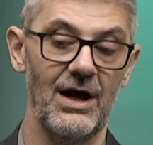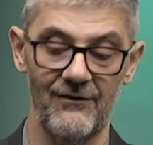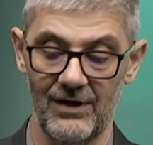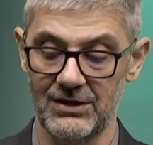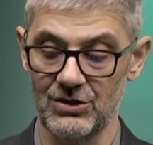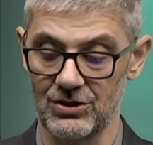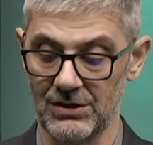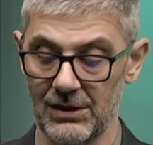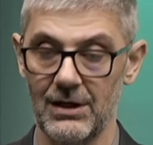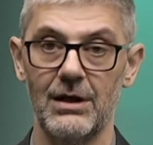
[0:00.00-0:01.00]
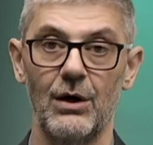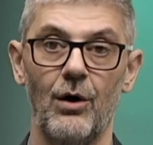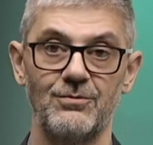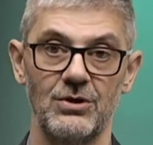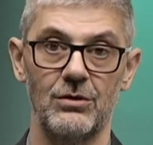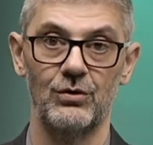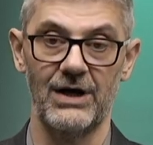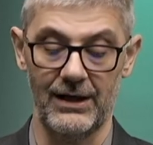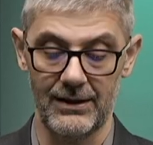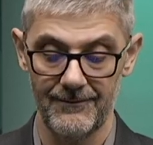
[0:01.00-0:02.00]
have additional option to
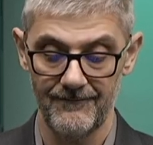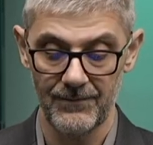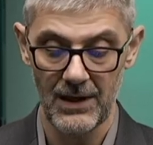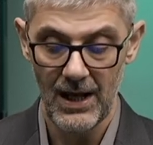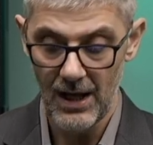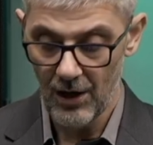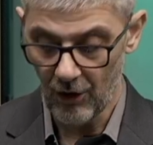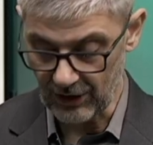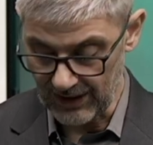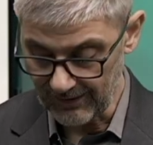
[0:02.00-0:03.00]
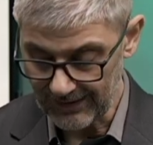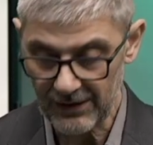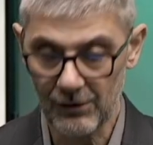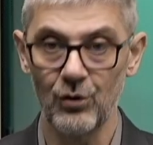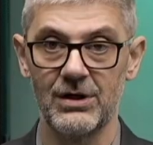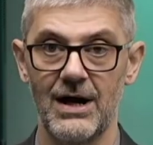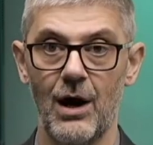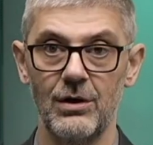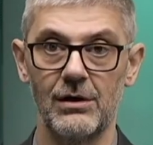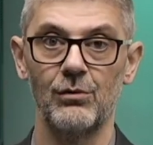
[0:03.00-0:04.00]
track. Okay, let's look how
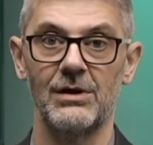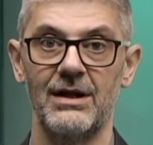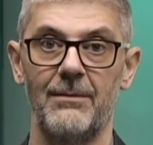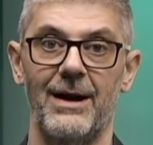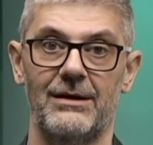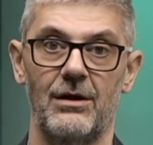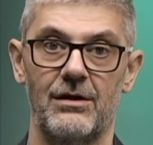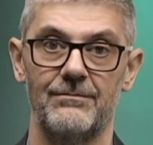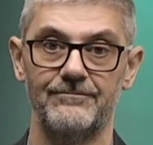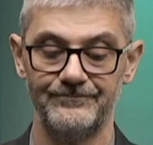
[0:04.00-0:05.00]
it looks like in a practice.